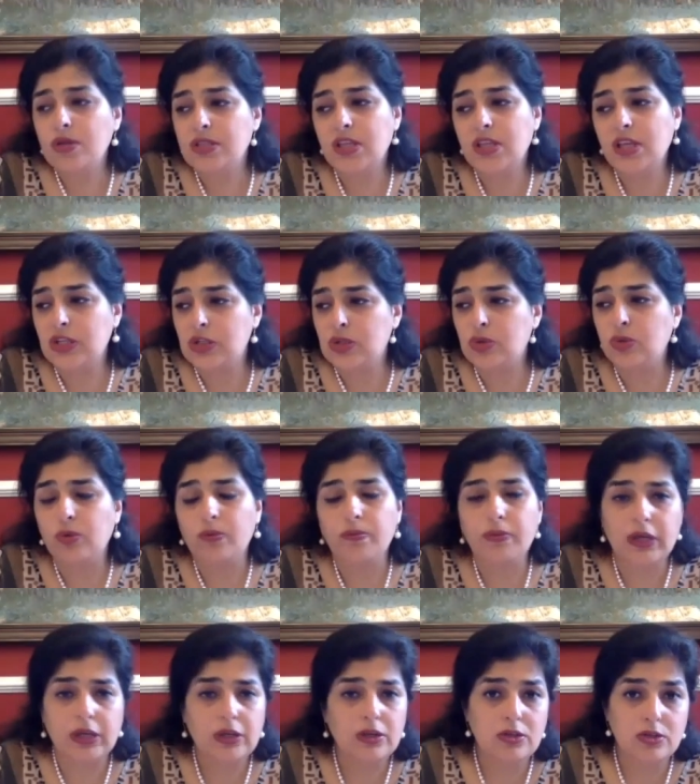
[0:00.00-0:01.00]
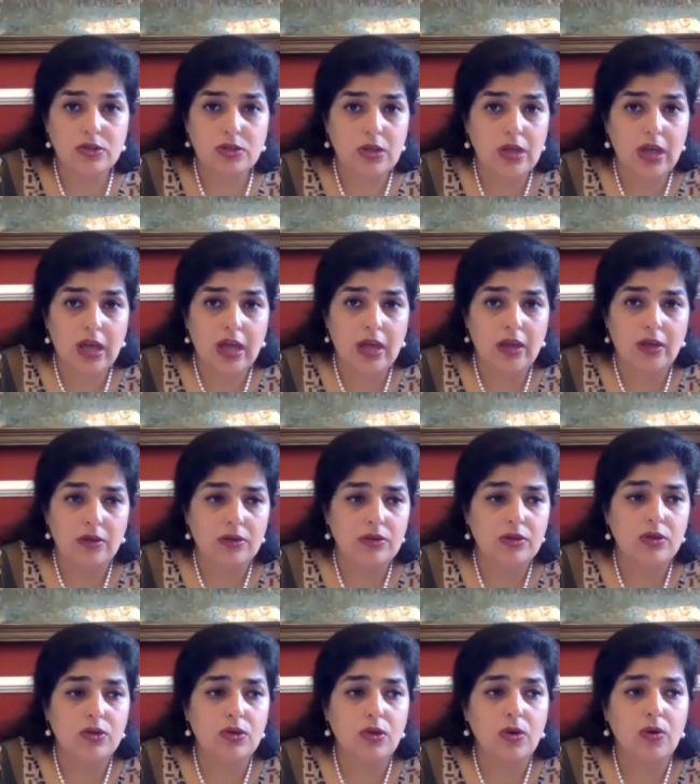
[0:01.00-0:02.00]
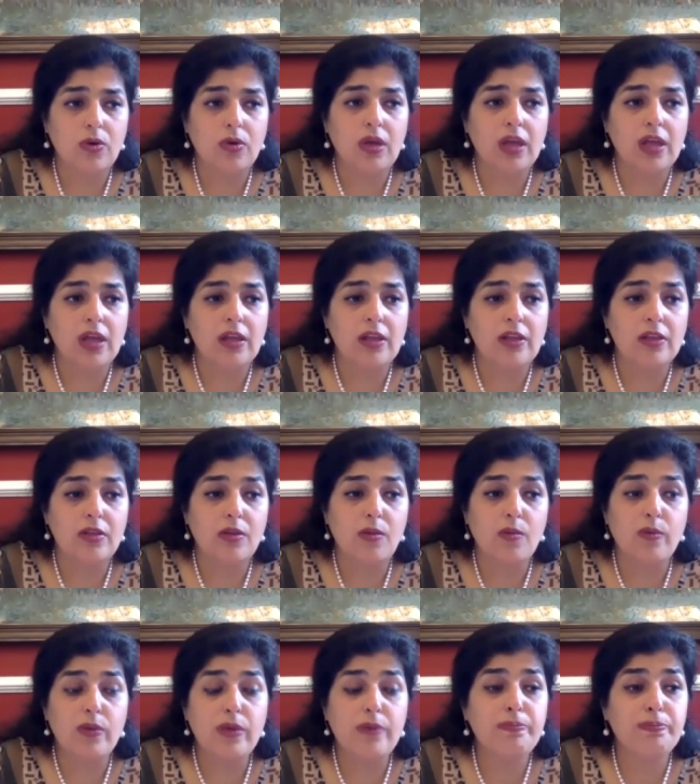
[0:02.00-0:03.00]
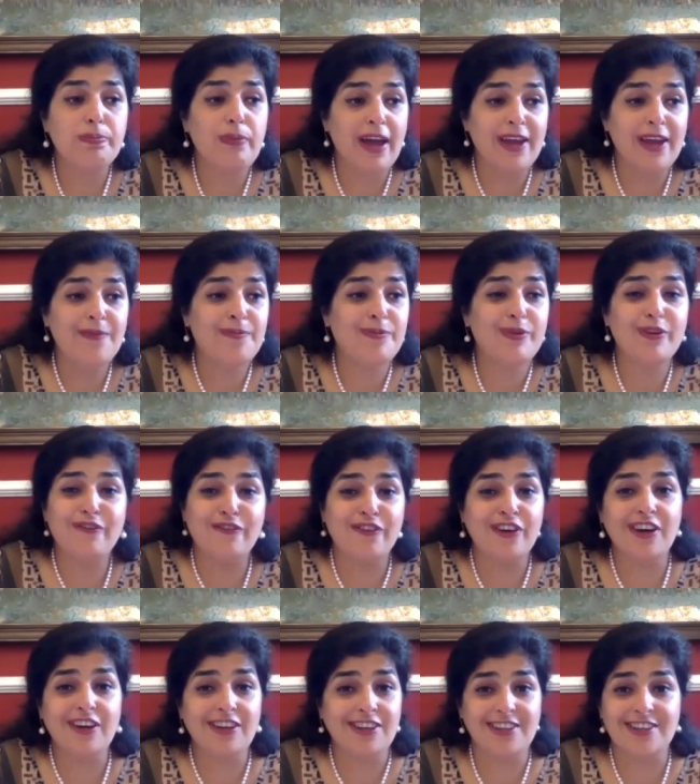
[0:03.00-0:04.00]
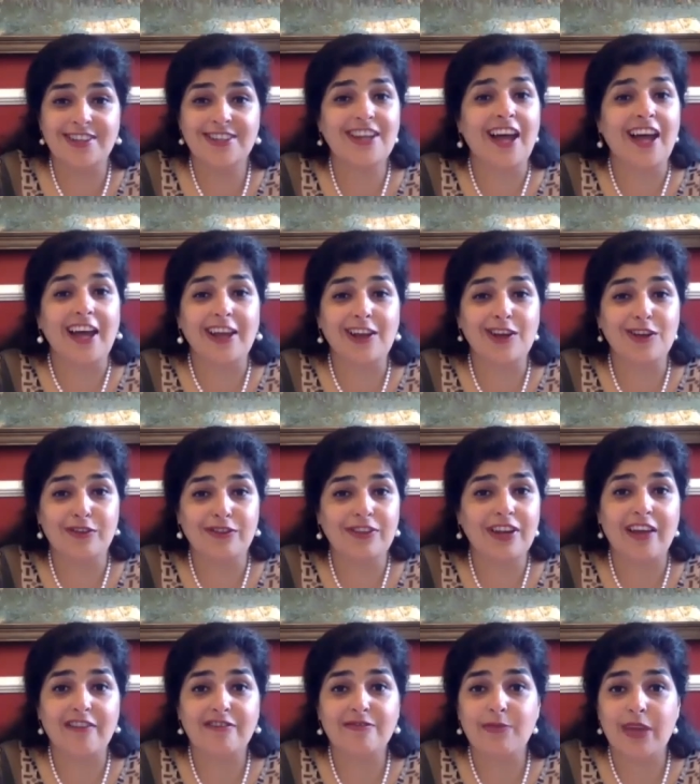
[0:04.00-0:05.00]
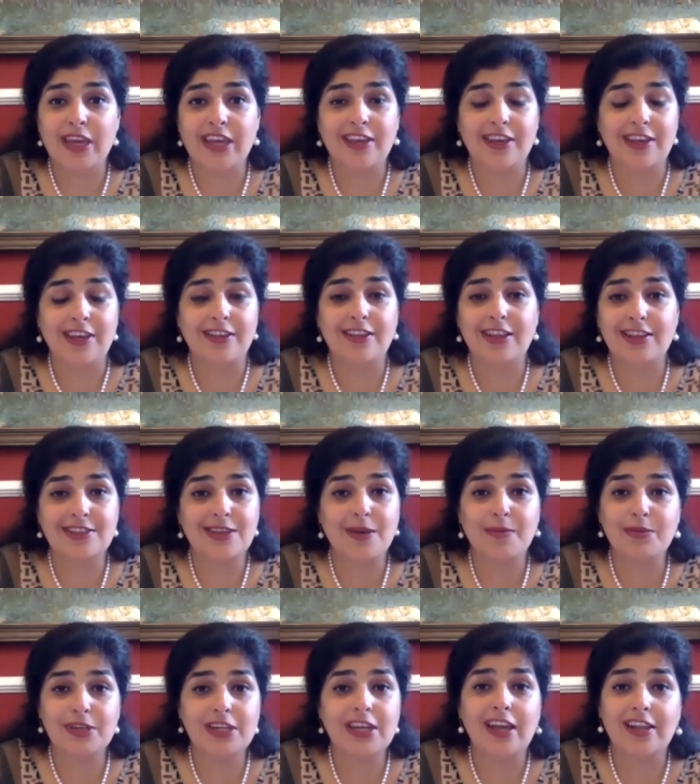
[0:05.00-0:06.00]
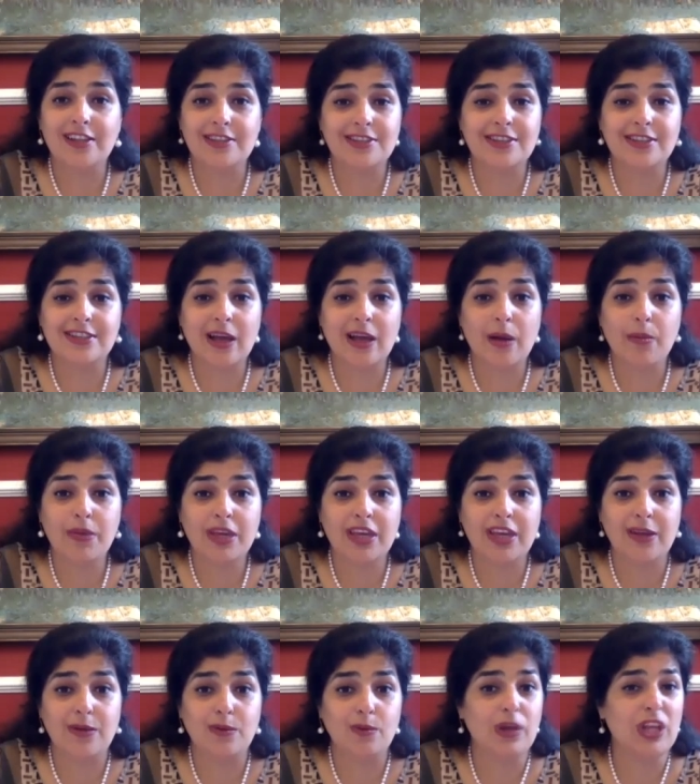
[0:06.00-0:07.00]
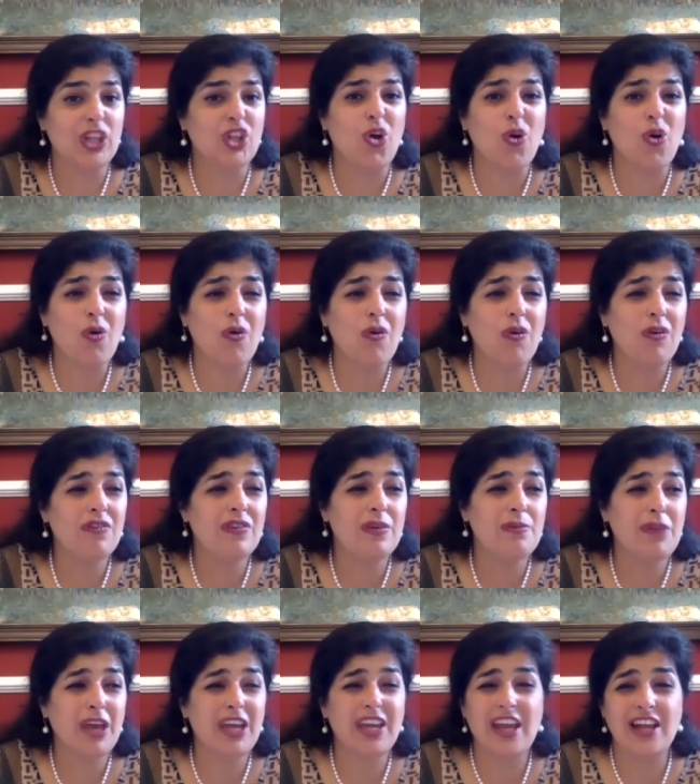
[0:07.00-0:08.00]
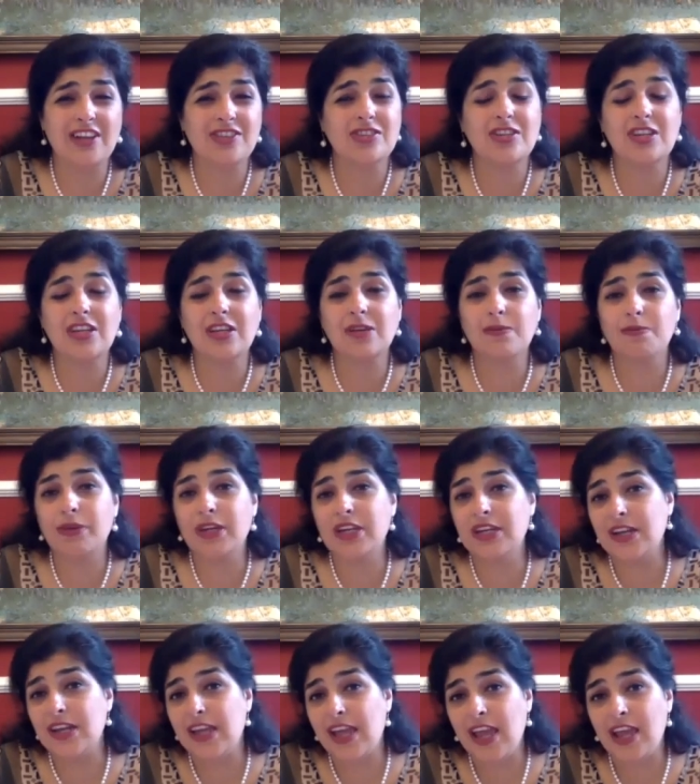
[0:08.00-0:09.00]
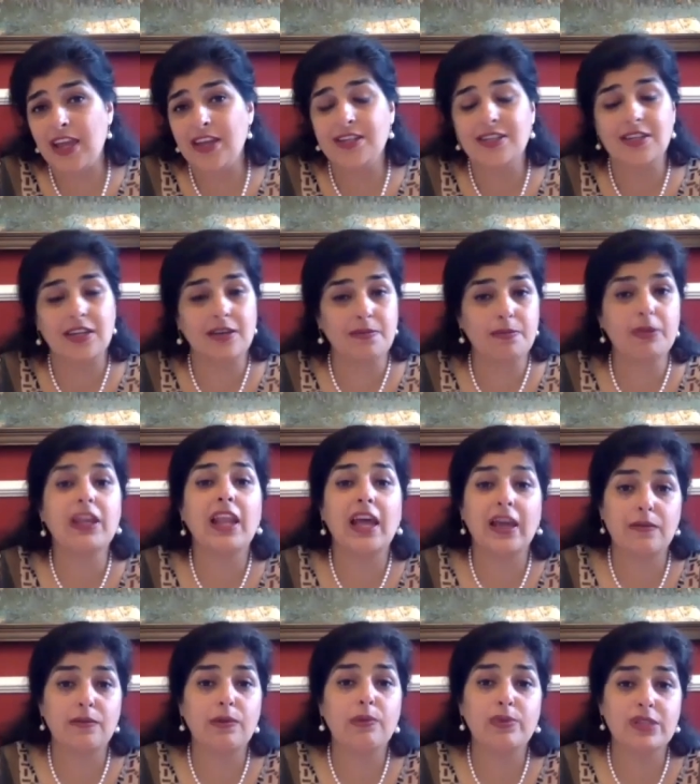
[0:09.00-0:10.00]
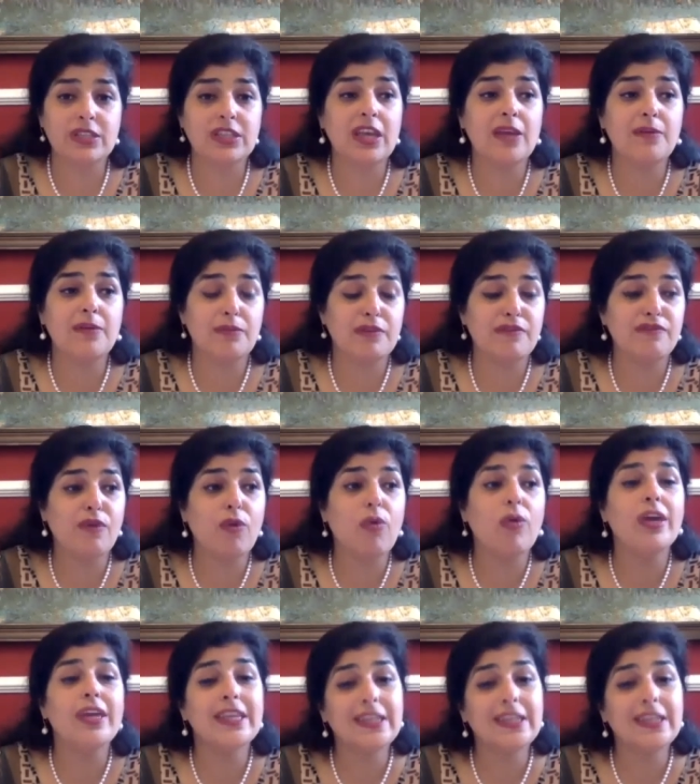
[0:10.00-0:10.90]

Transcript: they do, because, uh, you know, we might prefer the style of lovemaking that somebody else is coming in with, or we might actually completely hate it. But like we were saying before, it